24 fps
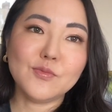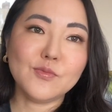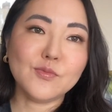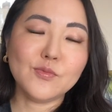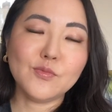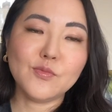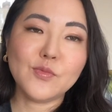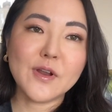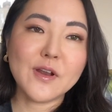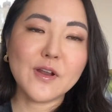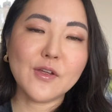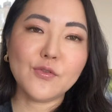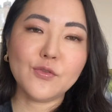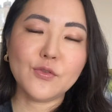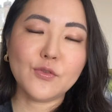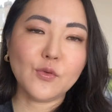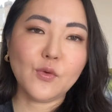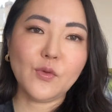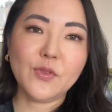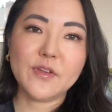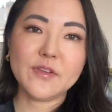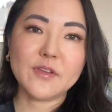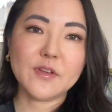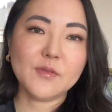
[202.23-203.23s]
when I
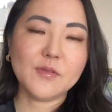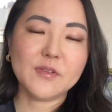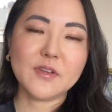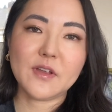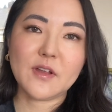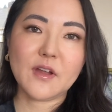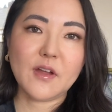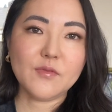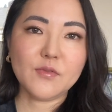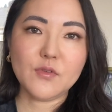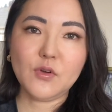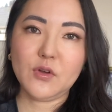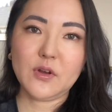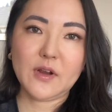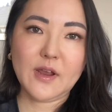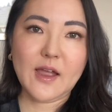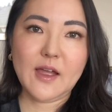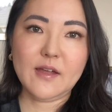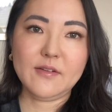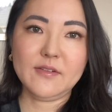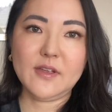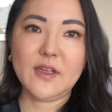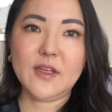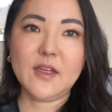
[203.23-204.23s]
saw this, I was like, I've got to
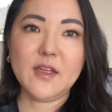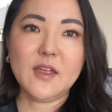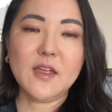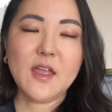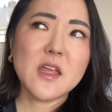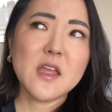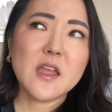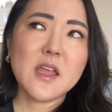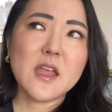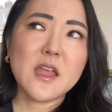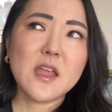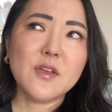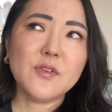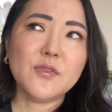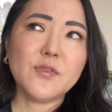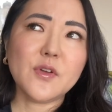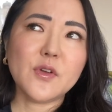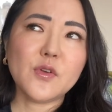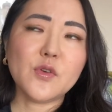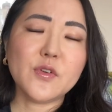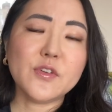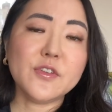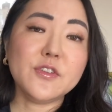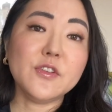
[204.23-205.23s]
have it. If
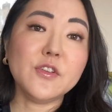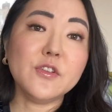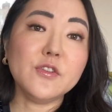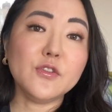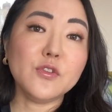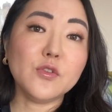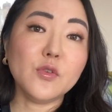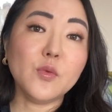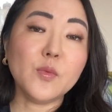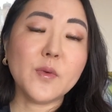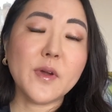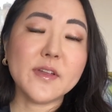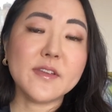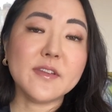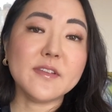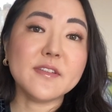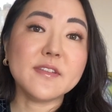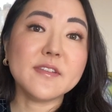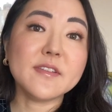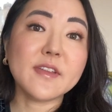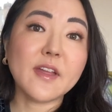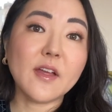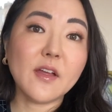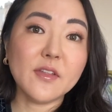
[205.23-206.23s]
Christian Dior were to
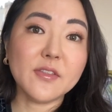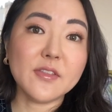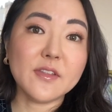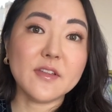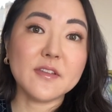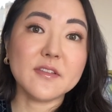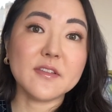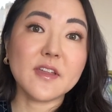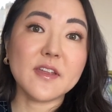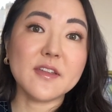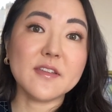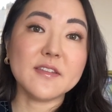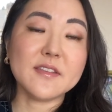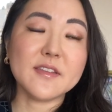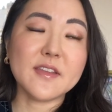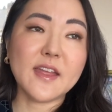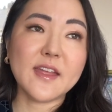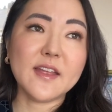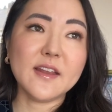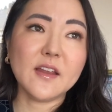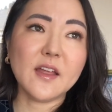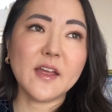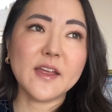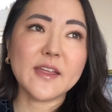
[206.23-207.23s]
sell this as,
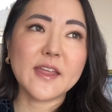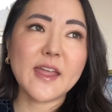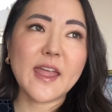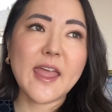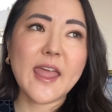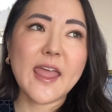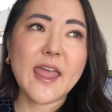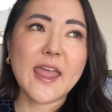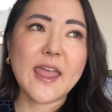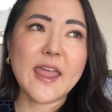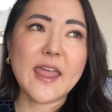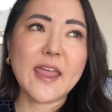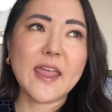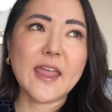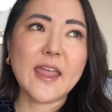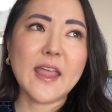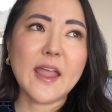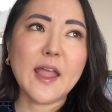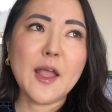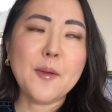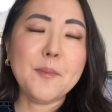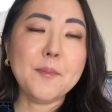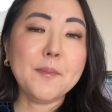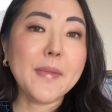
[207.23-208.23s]
say, like a
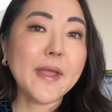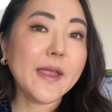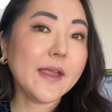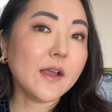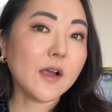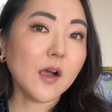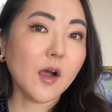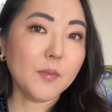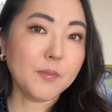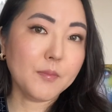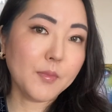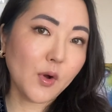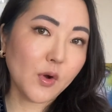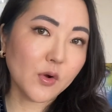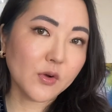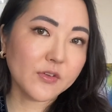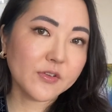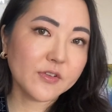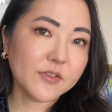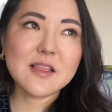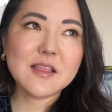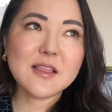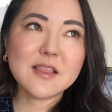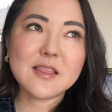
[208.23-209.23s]
makeup
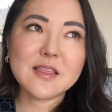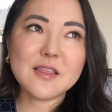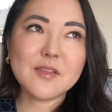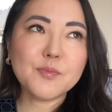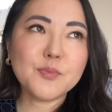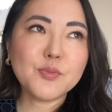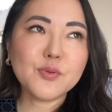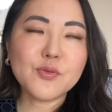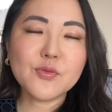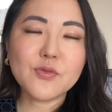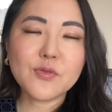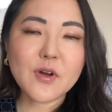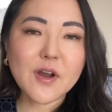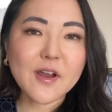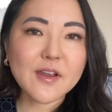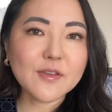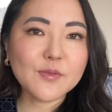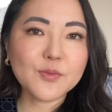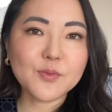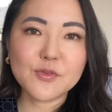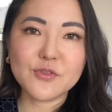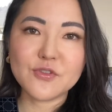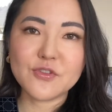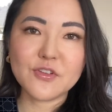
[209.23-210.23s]
box, the
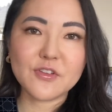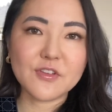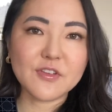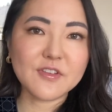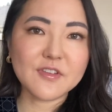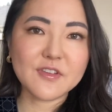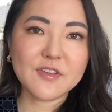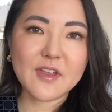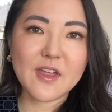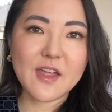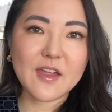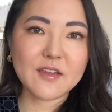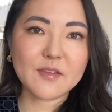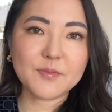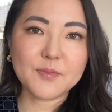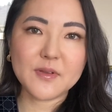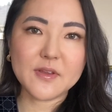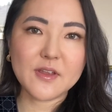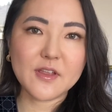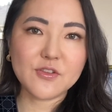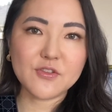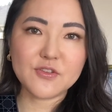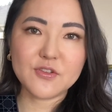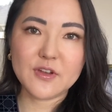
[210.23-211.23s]
price would just
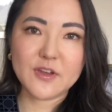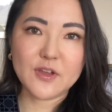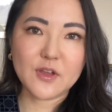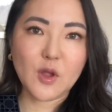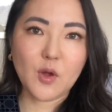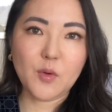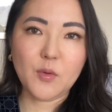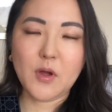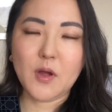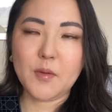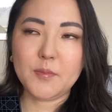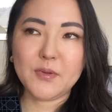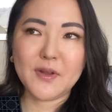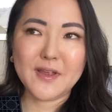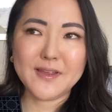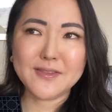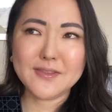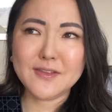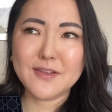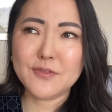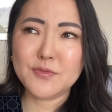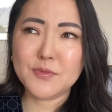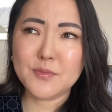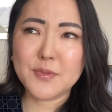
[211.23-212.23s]
exponentially go up. Like,
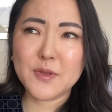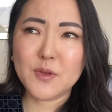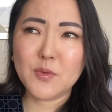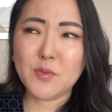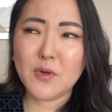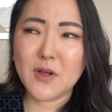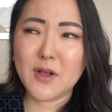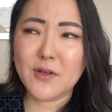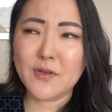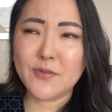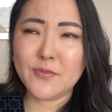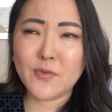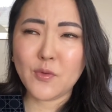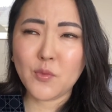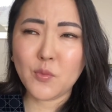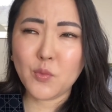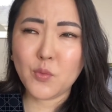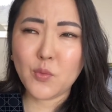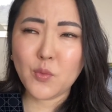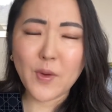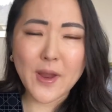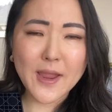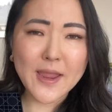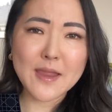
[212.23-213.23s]
this would be worth
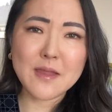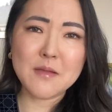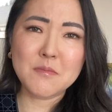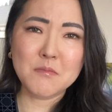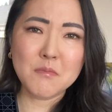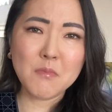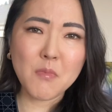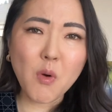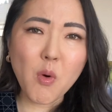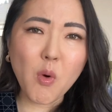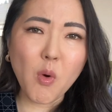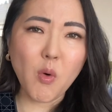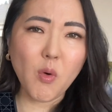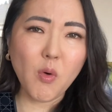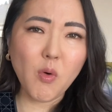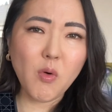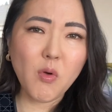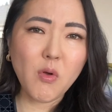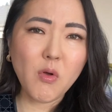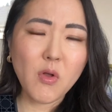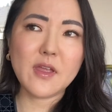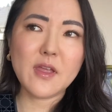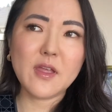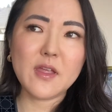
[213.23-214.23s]
way more
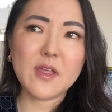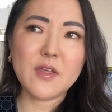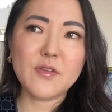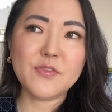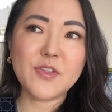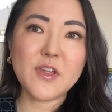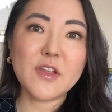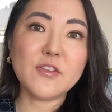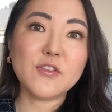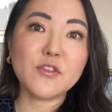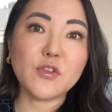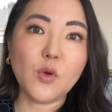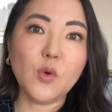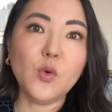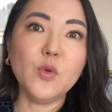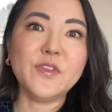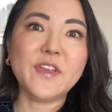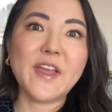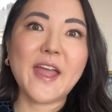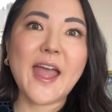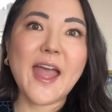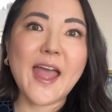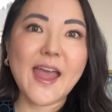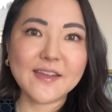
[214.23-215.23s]
if they sold
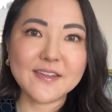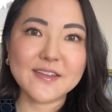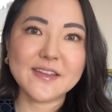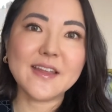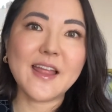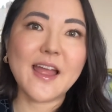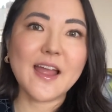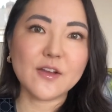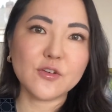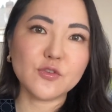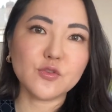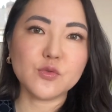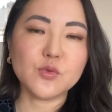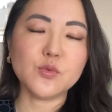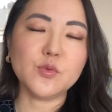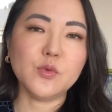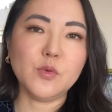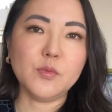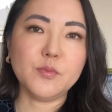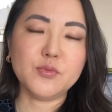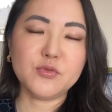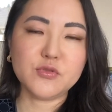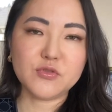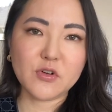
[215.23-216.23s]
it as an
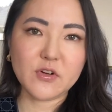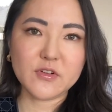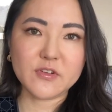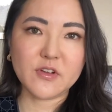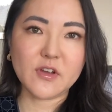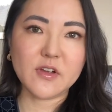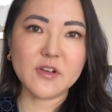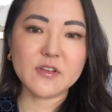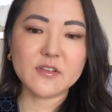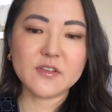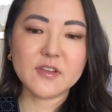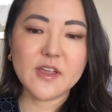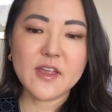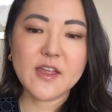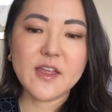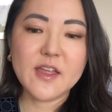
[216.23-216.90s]
actual product